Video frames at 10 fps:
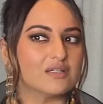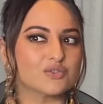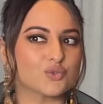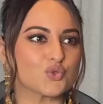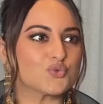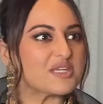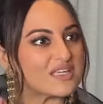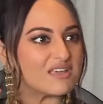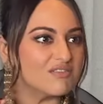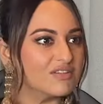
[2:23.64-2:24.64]
so to speak,
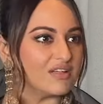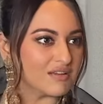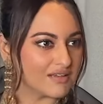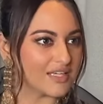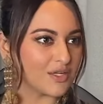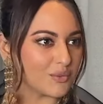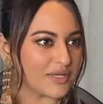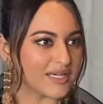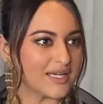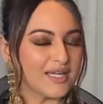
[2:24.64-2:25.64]
evil in mm, a
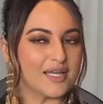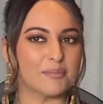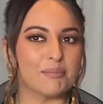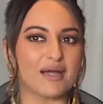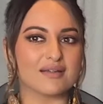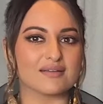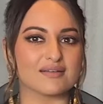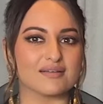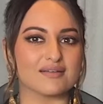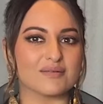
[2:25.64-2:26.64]
way. Mm. But
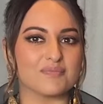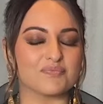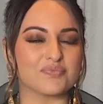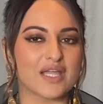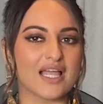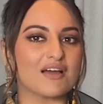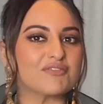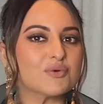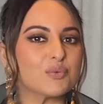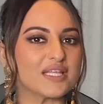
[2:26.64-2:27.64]
um, I
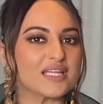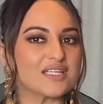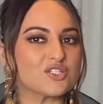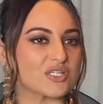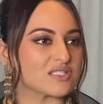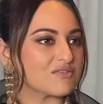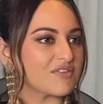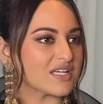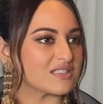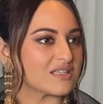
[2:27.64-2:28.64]
love the way that he
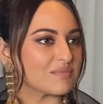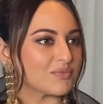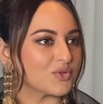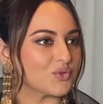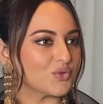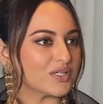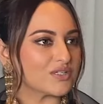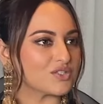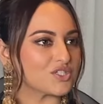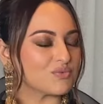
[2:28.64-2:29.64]
justifies them, you know,
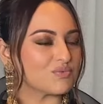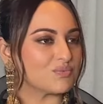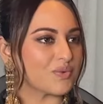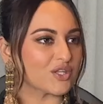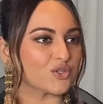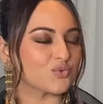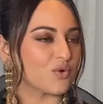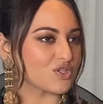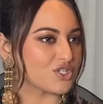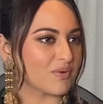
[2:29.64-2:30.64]
and she went through
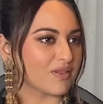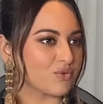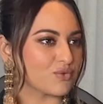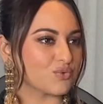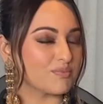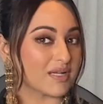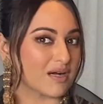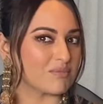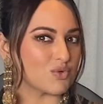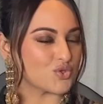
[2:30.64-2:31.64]
what she went through to
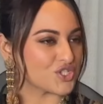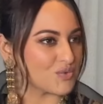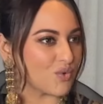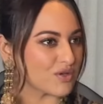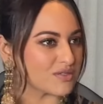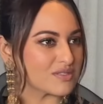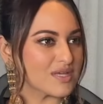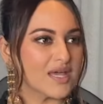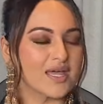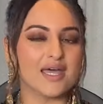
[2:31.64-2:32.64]
become who she was.
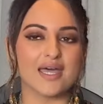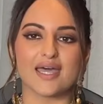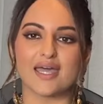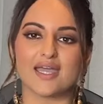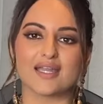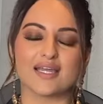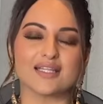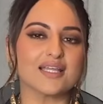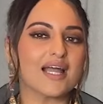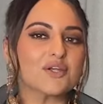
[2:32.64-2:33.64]
Yeah. And I
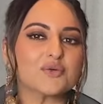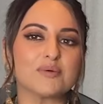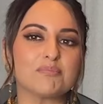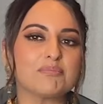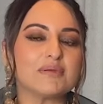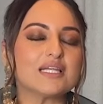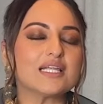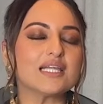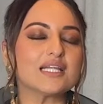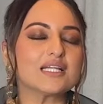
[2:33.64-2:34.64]
think I had to
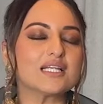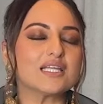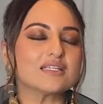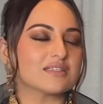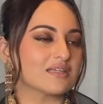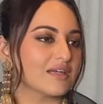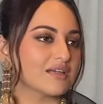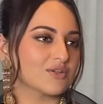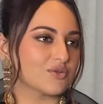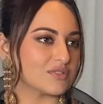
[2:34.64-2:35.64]
completely
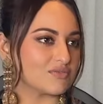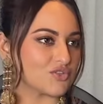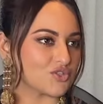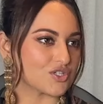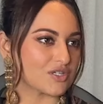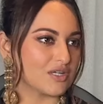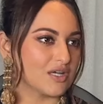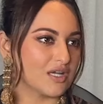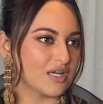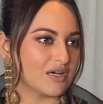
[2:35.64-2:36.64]
surrender to his vision
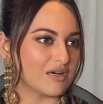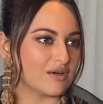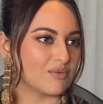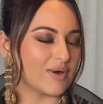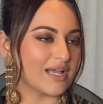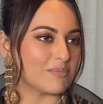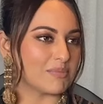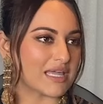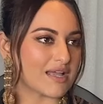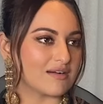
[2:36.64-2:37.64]
mm. uh, while
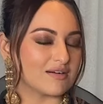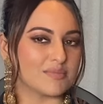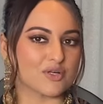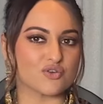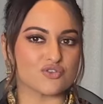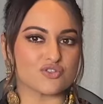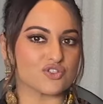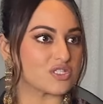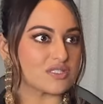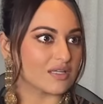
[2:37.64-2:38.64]
playing her because
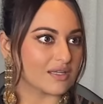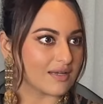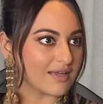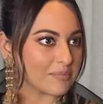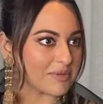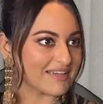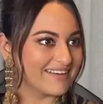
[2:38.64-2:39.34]
she's nothing like me.